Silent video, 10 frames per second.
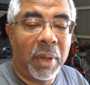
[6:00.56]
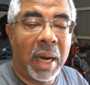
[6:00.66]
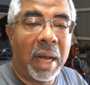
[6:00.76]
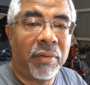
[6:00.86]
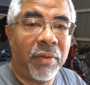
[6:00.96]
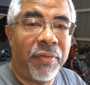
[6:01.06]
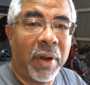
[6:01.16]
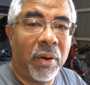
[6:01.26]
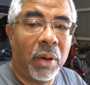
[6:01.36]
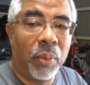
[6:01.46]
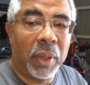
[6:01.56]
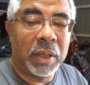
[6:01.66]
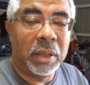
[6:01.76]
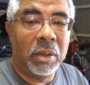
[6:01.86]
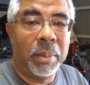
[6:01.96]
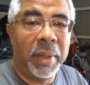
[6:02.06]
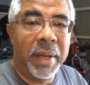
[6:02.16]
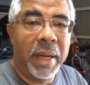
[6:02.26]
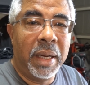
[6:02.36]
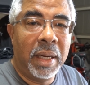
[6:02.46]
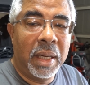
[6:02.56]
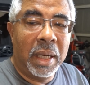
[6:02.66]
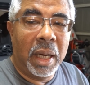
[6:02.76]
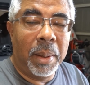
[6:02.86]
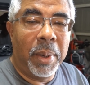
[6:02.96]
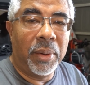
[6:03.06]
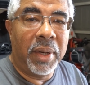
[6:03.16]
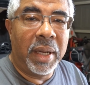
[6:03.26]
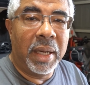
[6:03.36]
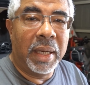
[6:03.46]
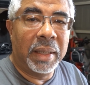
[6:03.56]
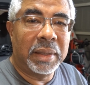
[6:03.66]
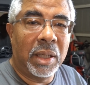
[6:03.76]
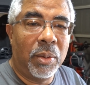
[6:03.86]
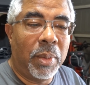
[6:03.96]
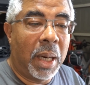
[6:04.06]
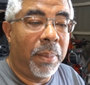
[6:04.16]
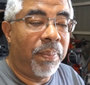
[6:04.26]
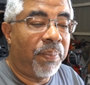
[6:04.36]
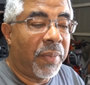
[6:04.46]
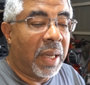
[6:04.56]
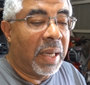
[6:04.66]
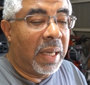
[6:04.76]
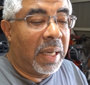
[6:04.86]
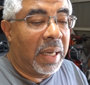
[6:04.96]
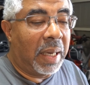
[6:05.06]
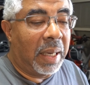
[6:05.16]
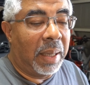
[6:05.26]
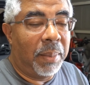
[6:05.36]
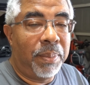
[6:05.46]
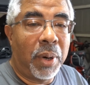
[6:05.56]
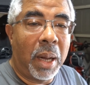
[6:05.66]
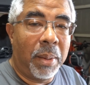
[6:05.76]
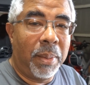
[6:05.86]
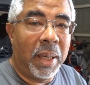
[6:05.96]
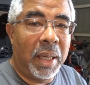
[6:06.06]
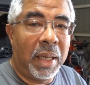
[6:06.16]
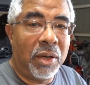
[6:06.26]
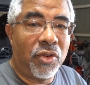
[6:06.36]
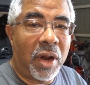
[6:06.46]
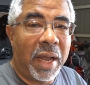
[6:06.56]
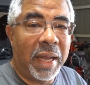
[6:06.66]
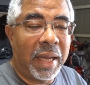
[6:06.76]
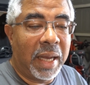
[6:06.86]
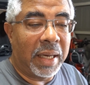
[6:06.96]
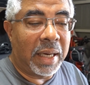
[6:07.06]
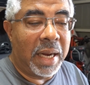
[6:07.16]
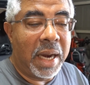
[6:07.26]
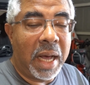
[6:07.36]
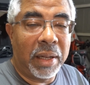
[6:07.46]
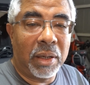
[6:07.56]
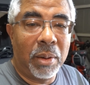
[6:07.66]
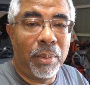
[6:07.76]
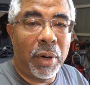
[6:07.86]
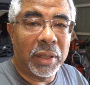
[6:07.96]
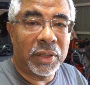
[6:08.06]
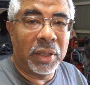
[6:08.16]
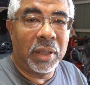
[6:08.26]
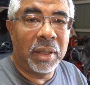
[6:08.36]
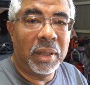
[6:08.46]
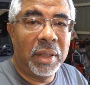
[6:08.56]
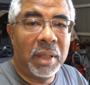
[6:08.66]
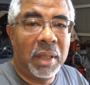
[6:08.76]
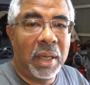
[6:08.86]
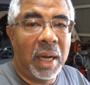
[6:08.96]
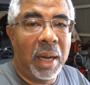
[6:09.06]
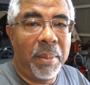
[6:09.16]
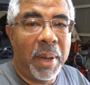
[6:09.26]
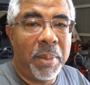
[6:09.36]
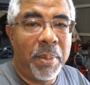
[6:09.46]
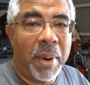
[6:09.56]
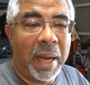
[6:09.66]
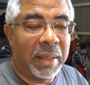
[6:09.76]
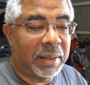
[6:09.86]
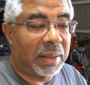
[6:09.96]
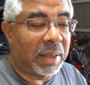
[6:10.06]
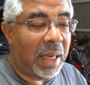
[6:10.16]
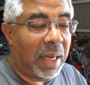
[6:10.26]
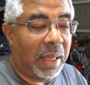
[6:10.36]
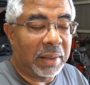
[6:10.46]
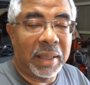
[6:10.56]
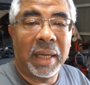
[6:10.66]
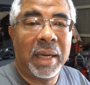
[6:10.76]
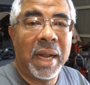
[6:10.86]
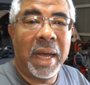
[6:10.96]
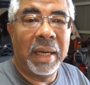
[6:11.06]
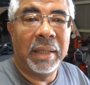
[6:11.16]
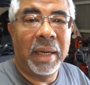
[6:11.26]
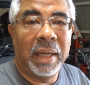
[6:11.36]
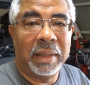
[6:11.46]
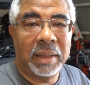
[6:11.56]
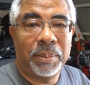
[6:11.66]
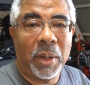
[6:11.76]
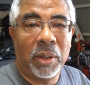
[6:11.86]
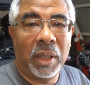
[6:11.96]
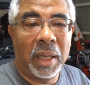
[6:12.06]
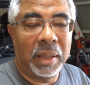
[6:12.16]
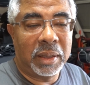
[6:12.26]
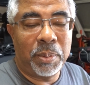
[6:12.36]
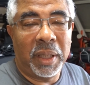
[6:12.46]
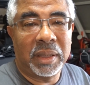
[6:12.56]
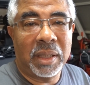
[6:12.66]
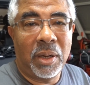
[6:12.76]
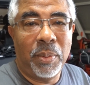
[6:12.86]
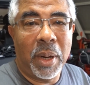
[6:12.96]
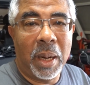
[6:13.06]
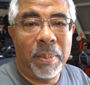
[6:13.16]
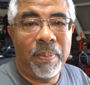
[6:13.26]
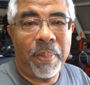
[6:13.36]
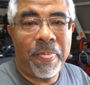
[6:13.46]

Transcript: going to have to figure out what to do about the sound bomb. Probably try and get another compressor, maybe buy a second-hand split sound bomb,